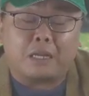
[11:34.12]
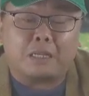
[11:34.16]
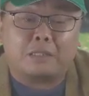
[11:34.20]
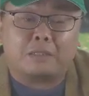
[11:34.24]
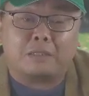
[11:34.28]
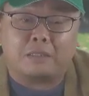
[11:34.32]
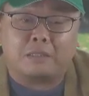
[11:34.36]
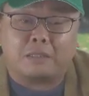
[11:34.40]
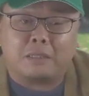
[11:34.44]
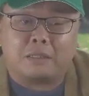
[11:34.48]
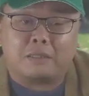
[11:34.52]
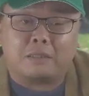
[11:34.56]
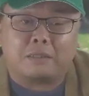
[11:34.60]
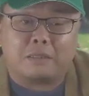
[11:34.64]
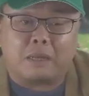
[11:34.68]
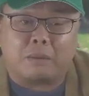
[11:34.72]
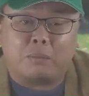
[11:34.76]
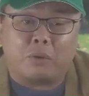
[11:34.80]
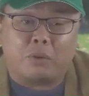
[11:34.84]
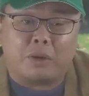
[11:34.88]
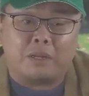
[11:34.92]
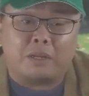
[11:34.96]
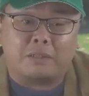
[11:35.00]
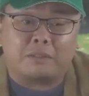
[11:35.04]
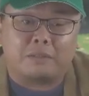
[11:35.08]
in some
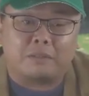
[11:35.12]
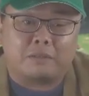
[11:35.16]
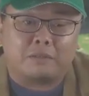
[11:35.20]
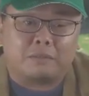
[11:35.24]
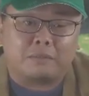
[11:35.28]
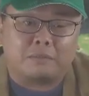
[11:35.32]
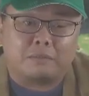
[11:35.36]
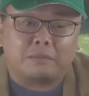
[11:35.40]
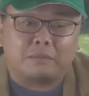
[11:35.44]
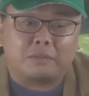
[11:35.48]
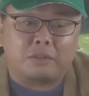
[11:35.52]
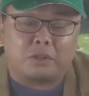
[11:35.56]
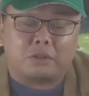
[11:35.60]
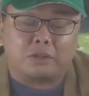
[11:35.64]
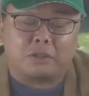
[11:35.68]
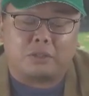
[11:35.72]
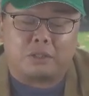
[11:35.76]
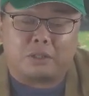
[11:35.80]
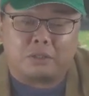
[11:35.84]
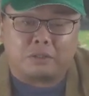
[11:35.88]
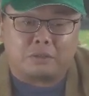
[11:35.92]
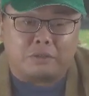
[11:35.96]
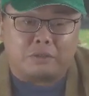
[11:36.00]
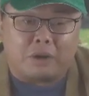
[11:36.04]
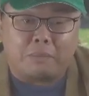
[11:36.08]
ways, sorry to
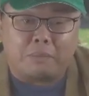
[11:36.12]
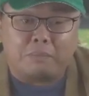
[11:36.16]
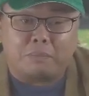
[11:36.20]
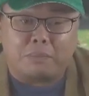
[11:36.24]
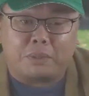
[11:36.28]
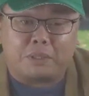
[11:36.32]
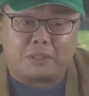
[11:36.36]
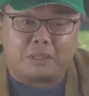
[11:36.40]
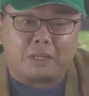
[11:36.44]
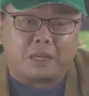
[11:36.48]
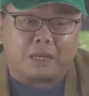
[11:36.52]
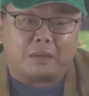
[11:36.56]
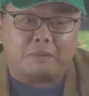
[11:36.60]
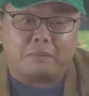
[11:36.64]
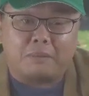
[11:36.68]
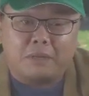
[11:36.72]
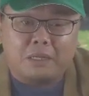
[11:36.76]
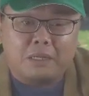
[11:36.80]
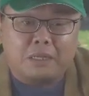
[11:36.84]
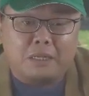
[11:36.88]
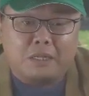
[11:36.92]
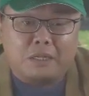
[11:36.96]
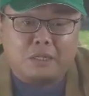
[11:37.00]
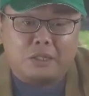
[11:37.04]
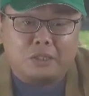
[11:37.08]
interrupt, but
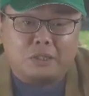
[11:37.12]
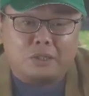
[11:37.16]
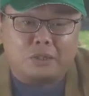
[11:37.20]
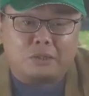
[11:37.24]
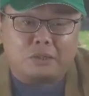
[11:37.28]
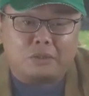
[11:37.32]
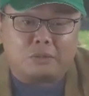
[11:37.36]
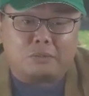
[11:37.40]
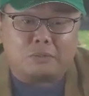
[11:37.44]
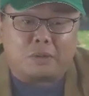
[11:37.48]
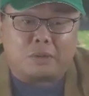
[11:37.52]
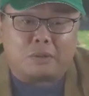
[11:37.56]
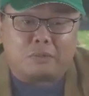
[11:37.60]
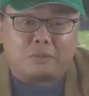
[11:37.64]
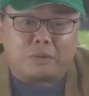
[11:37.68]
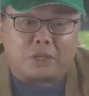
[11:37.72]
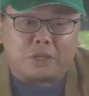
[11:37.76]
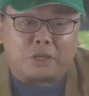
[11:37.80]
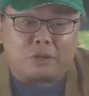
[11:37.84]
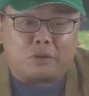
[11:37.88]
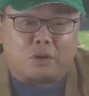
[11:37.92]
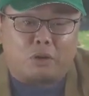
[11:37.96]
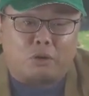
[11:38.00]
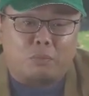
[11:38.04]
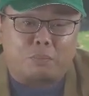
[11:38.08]
when
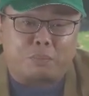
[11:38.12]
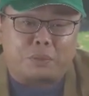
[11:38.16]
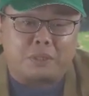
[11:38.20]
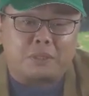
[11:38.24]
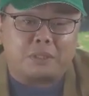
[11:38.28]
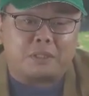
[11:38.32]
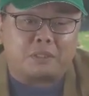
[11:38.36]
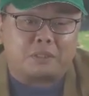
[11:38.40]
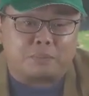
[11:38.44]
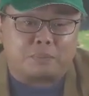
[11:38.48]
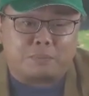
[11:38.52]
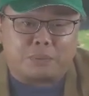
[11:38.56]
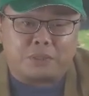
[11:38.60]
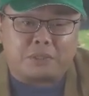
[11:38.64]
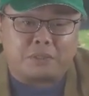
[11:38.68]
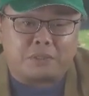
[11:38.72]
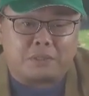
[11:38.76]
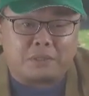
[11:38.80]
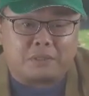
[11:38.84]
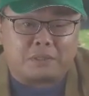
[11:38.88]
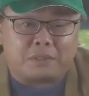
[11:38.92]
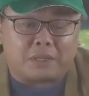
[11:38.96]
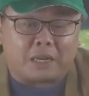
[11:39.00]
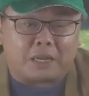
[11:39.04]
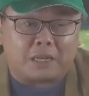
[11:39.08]
you open this
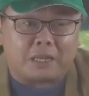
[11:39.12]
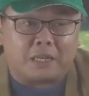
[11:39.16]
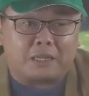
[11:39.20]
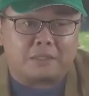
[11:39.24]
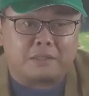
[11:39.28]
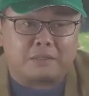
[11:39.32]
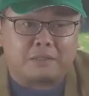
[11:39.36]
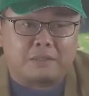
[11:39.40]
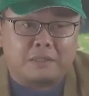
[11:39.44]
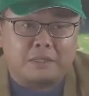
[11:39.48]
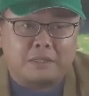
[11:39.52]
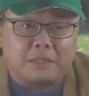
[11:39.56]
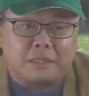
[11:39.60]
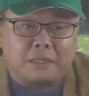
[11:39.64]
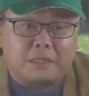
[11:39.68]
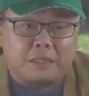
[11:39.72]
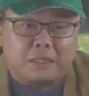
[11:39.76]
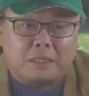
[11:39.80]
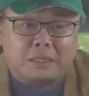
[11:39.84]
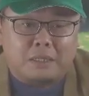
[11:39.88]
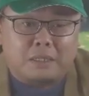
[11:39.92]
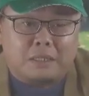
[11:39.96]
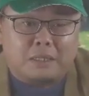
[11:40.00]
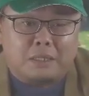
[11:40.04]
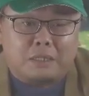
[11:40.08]
business, I guess
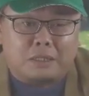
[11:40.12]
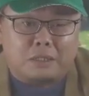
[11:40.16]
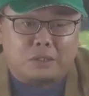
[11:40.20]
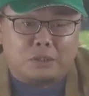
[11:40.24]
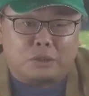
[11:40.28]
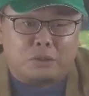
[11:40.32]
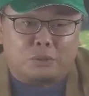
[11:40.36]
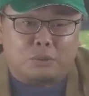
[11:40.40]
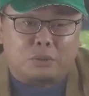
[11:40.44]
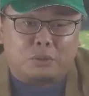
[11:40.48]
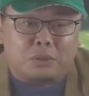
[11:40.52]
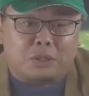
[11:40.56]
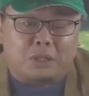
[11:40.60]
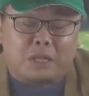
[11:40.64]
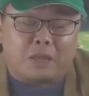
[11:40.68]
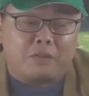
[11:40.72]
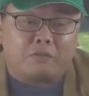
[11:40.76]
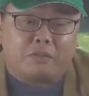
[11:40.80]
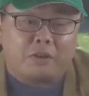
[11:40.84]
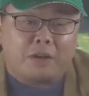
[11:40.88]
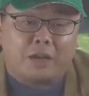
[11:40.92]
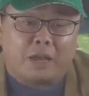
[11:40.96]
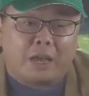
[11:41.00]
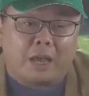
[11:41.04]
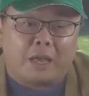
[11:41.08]
you would
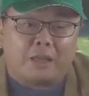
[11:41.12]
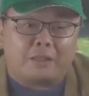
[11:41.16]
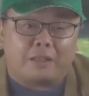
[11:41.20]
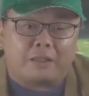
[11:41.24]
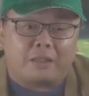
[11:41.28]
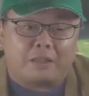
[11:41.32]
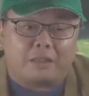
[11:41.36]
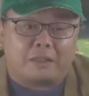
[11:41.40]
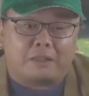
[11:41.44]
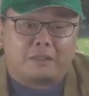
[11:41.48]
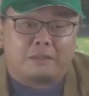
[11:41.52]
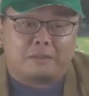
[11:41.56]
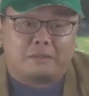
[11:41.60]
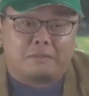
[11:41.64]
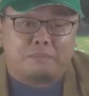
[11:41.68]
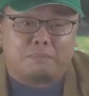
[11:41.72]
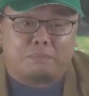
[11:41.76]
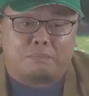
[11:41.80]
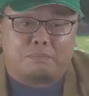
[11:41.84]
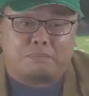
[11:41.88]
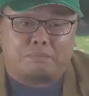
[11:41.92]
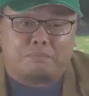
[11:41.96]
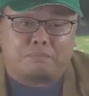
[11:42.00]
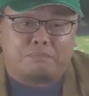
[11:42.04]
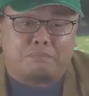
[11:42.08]
never had
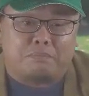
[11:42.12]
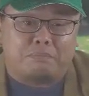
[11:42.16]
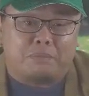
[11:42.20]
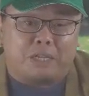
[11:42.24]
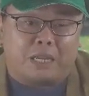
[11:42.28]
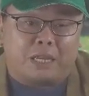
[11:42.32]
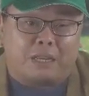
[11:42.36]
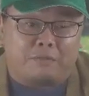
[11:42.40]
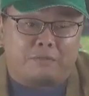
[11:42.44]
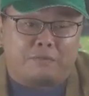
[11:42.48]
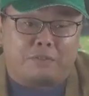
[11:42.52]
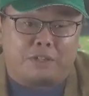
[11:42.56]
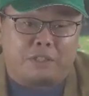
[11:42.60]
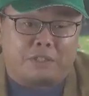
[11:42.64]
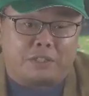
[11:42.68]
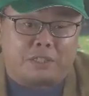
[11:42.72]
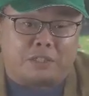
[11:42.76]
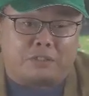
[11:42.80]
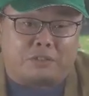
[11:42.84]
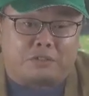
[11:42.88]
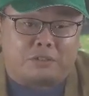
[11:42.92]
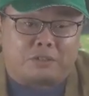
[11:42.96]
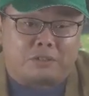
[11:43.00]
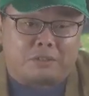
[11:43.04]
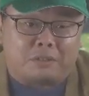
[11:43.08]

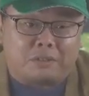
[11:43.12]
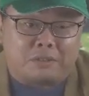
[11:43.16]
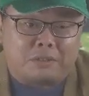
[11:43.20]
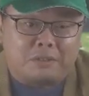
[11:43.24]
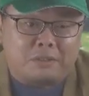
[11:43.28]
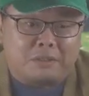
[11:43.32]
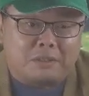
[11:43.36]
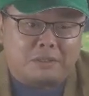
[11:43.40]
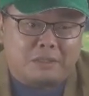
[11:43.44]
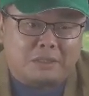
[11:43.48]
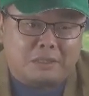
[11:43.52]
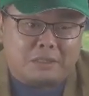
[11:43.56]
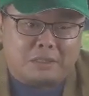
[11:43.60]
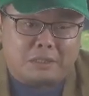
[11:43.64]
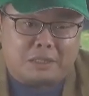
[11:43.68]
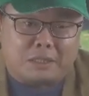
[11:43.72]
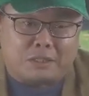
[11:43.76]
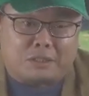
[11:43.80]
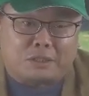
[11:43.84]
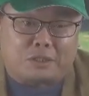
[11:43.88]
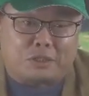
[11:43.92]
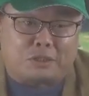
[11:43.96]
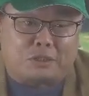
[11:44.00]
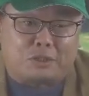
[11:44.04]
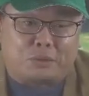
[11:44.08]
envisaged a
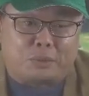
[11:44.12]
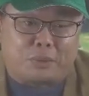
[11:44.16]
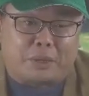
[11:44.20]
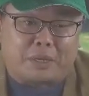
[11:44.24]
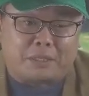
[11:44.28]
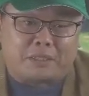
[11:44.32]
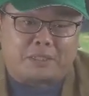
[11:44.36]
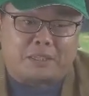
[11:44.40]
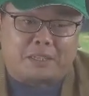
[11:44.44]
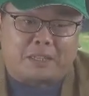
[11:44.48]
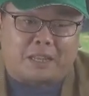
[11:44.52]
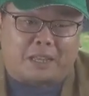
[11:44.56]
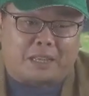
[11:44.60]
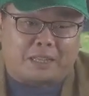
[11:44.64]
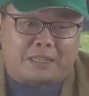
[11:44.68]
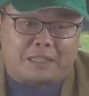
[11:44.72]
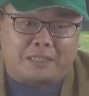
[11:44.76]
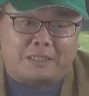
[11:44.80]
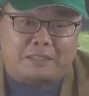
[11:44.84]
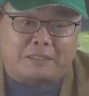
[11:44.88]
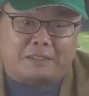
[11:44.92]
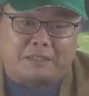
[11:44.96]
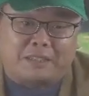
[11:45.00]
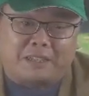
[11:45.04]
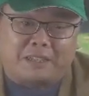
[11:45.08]
situation like this.